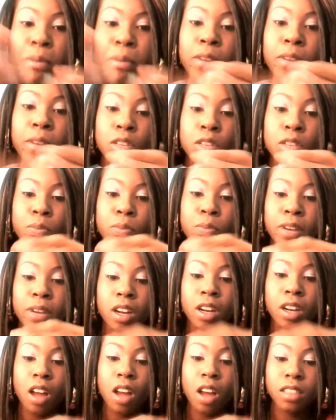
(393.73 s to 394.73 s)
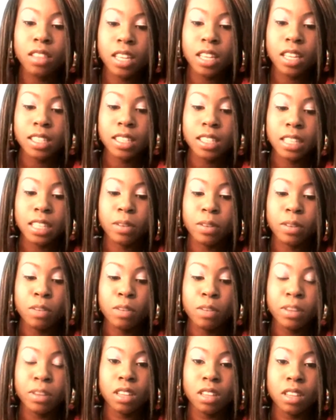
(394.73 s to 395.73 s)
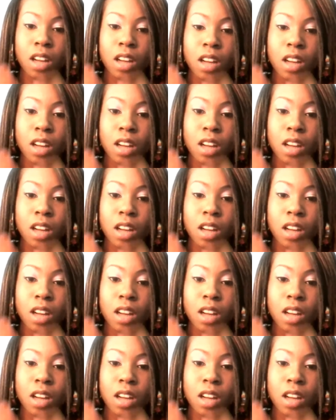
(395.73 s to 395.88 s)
But when you put it on the when you put the